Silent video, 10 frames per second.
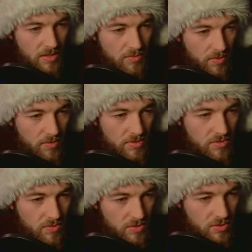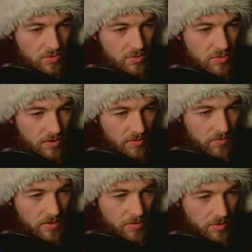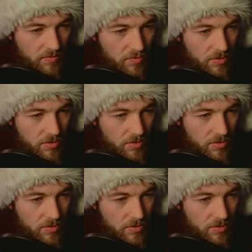21, 22, 23, 24,